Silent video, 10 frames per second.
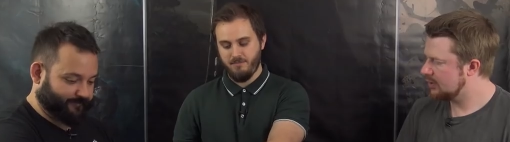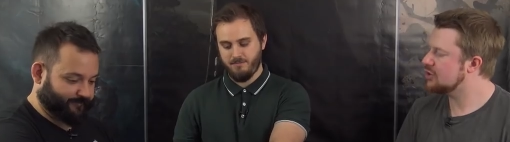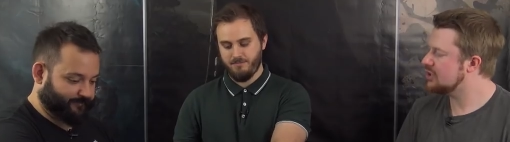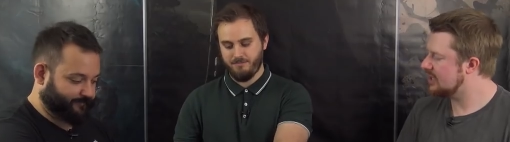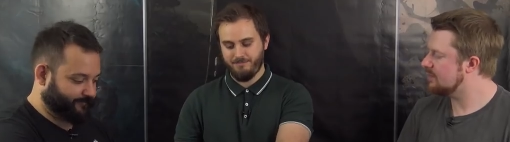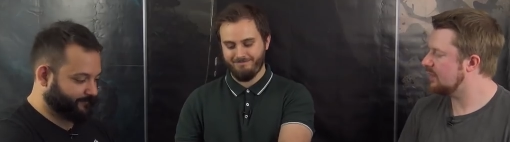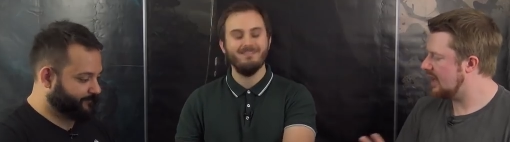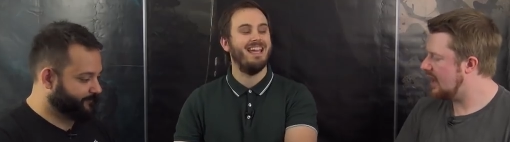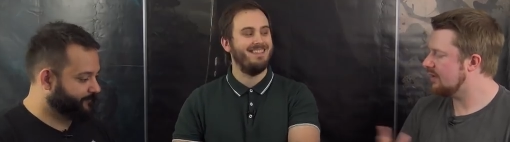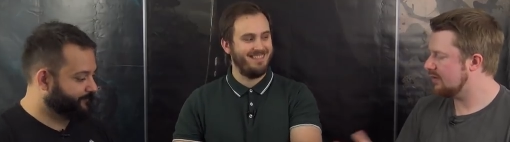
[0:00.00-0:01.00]
Speaker 1: Because you didn't
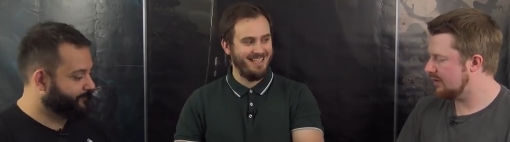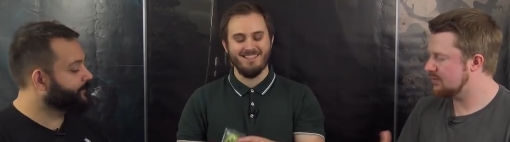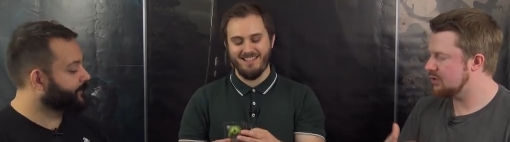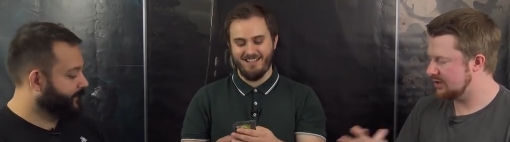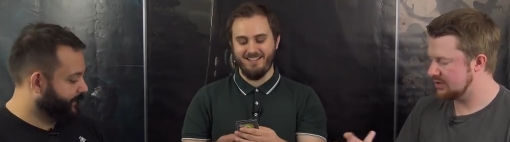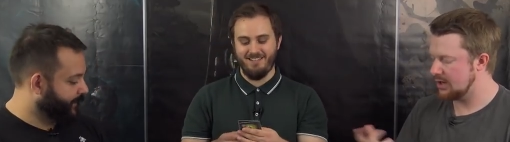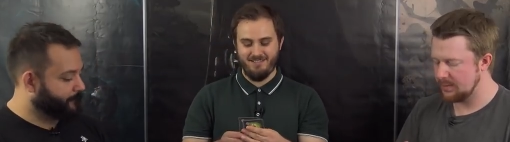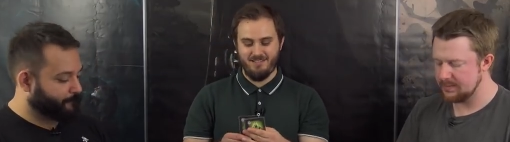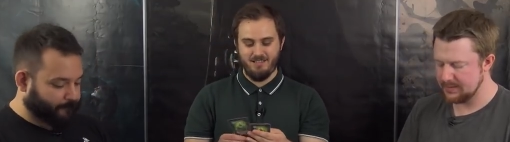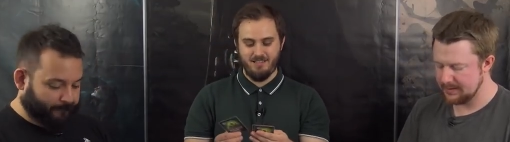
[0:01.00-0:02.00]
play Ex either. Exactly. Yeah.
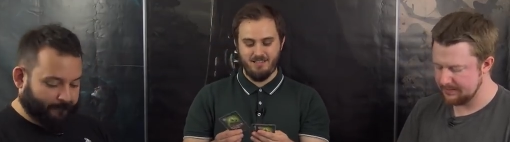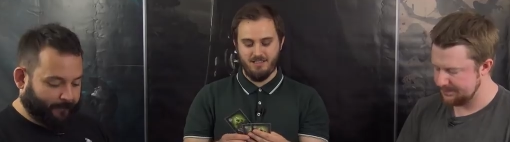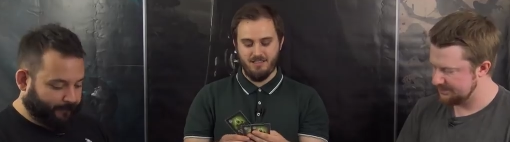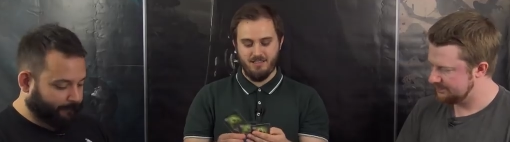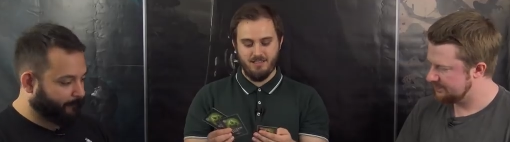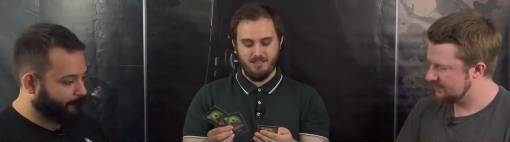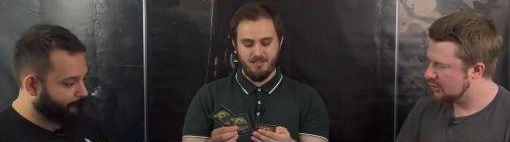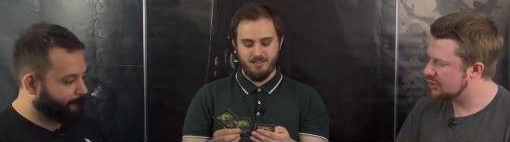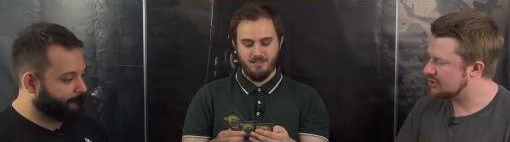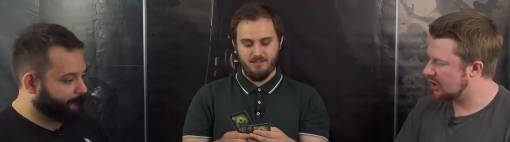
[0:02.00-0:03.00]

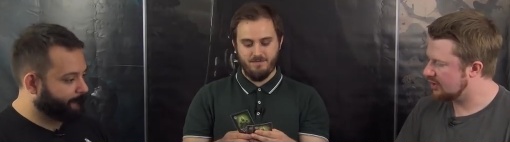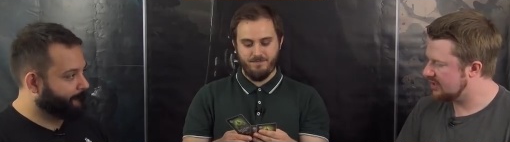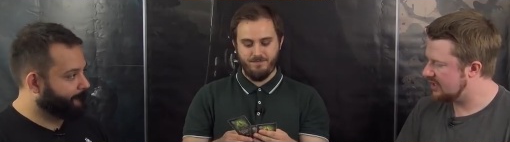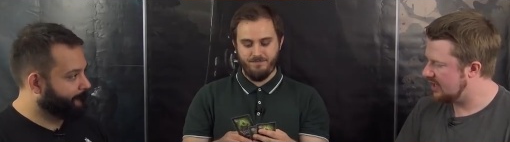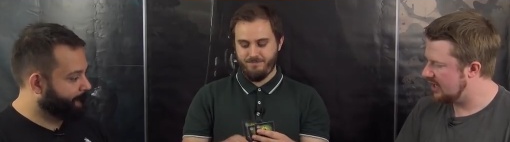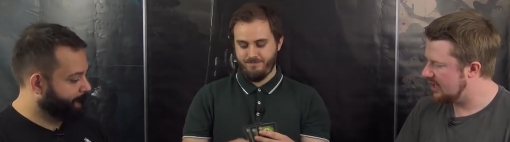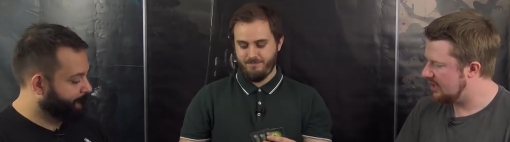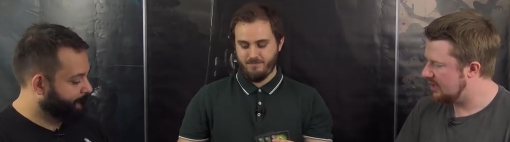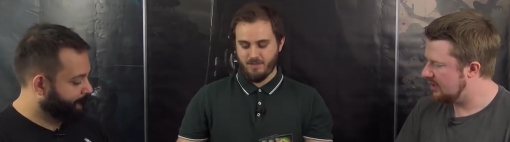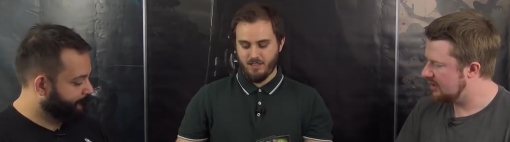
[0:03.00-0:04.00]
You're discarding
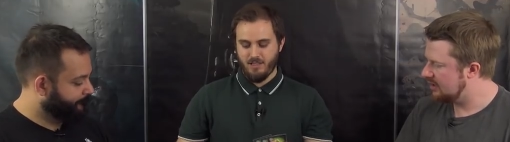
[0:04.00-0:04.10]
the.